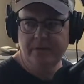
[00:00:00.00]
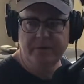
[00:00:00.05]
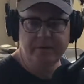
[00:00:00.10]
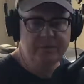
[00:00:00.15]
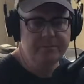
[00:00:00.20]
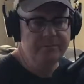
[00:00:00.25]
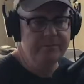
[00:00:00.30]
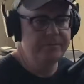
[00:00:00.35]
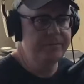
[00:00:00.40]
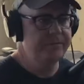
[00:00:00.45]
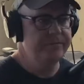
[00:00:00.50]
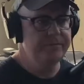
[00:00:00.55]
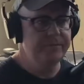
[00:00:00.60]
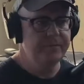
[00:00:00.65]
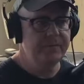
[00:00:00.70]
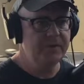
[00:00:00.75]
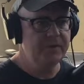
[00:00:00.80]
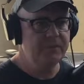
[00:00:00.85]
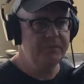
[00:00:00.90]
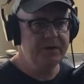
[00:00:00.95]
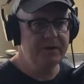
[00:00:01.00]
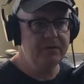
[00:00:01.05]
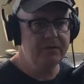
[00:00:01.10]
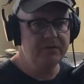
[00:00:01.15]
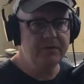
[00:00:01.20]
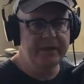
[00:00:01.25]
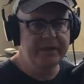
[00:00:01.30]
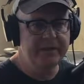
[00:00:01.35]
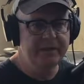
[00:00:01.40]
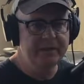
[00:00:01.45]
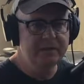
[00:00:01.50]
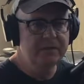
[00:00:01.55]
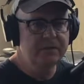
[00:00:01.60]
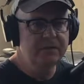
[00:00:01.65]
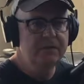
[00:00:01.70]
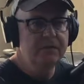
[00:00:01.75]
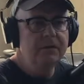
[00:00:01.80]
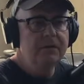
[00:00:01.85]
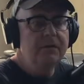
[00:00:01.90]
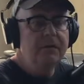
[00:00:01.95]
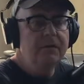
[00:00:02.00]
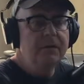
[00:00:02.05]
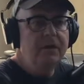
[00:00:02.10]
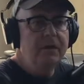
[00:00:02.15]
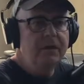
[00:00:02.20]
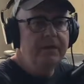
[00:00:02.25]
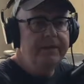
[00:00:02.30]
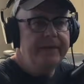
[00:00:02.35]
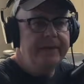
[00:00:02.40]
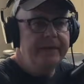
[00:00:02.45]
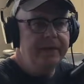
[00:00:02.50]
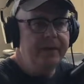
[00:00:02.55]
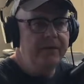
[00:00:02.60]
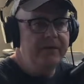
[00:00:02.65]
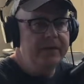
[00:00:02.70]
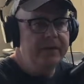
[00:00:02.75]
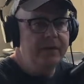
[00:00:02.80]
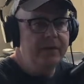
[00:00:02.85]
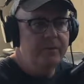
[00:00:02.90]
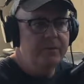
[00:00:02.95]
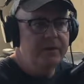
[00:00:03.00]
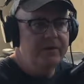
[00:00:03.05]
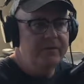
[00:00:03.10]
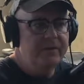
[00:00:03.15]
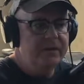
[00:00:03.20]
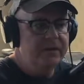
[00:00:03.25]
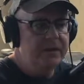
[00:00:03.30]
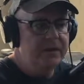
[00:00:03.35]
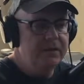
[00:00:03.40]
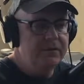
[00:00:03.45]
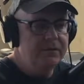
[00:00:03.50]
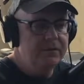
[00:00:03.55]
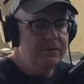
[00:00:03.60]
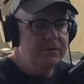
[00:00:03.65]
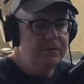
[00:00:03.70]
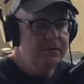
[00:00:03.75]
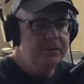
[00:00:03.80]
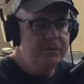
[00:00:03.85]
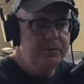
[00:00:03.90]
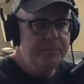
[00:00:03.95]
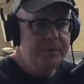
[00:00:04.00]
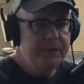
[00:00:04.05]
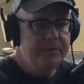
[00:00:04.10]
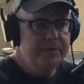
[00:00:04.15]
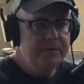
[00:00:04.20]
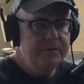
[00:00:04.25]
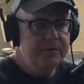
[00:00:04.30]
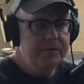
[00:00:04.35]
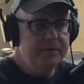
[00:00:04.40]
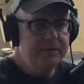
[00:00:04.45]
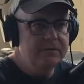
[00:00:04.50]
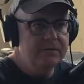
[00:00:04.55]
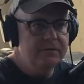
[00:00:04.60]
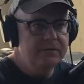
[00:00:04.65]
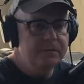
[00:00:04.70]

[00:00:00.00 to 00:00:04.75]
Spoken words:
You can be the greatest thing out there, but if you're not good to people and